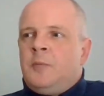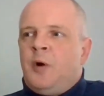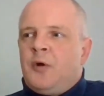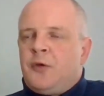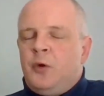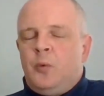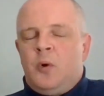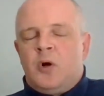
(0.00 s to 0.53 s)
but
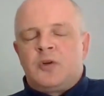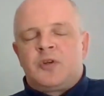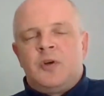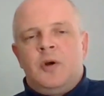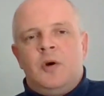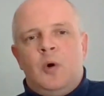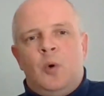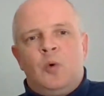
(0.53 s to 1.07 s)
I do watch
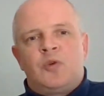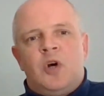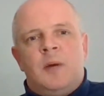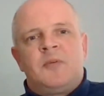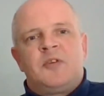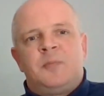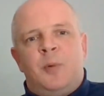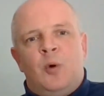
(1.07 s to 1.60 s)
all
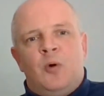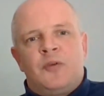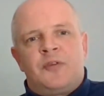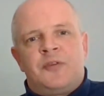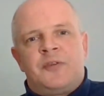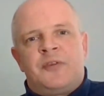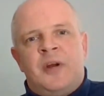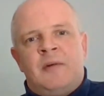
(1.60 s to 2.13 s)
types of
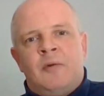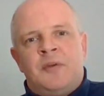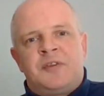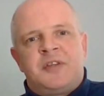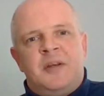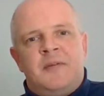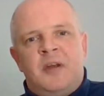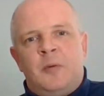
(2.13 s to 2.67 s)
sports that are on the
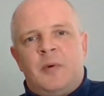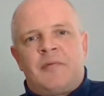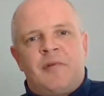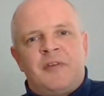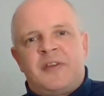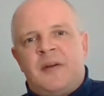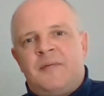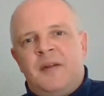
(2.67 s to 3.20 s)
TV,
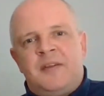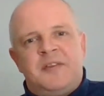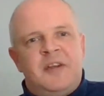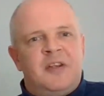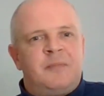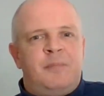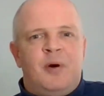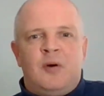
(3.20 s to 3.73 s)
whether it's
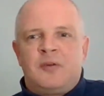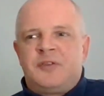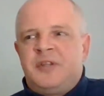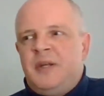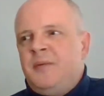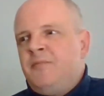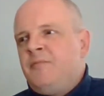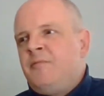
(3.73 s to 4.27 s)
athletics,
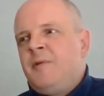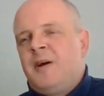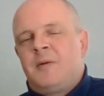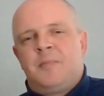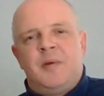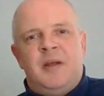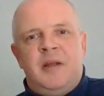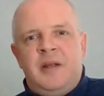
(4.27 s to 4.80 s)
boxing,
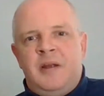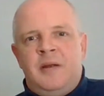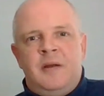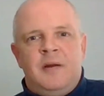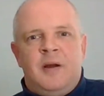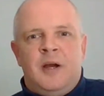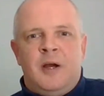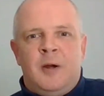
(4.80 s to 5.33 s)
rugby,
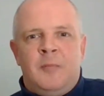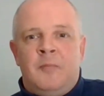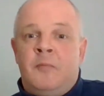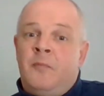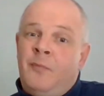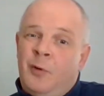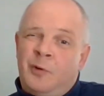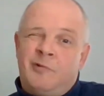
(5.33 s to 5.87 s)

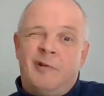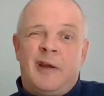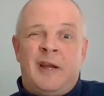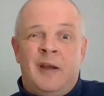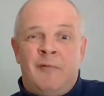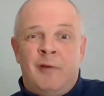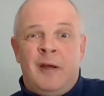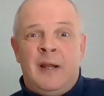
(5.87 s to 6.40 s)
not
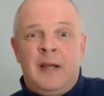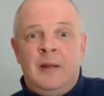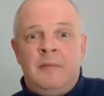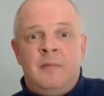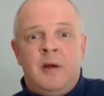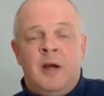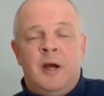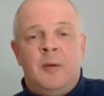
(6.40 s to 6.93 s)
cricket really.
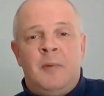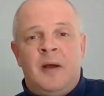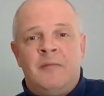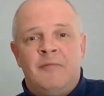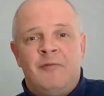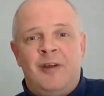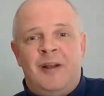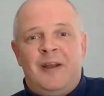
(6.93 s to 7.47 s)

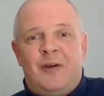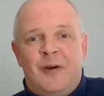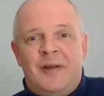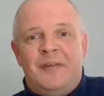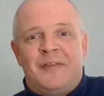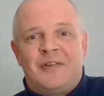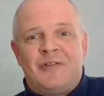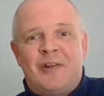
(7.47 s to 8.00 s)
Haven't really got
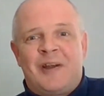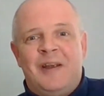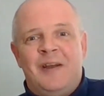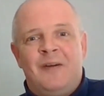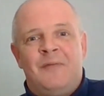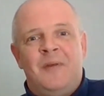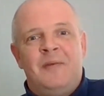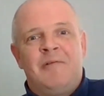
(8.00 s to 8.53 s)
into
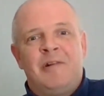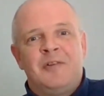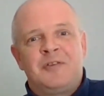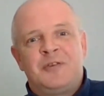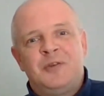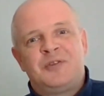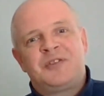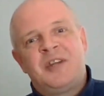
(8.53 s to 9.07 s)
cricket. I've never
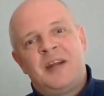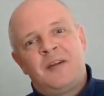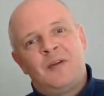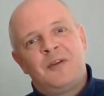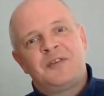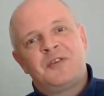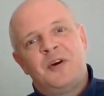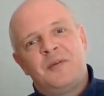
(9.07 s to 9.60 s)
understood standing
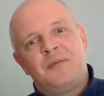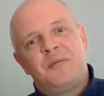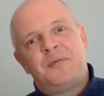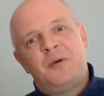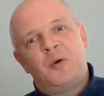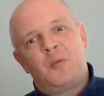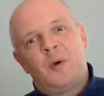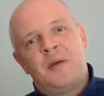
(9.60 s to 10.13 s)
on the side of a
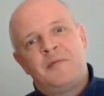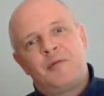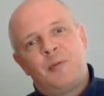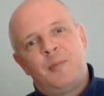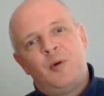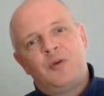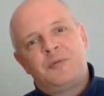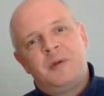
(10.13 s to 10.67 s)
field waiting for a
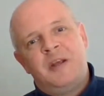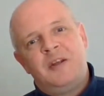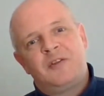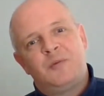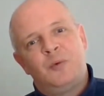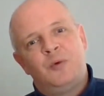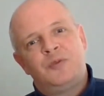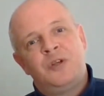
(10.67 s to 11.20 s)
ball to be hit
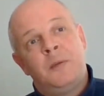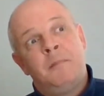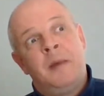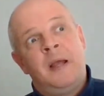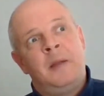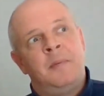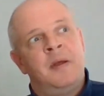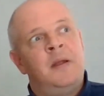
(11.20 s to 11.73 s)
towards you,
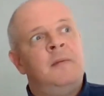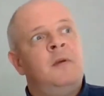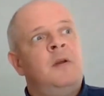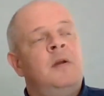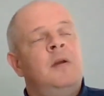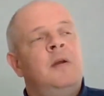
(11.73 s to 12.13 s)
maybe.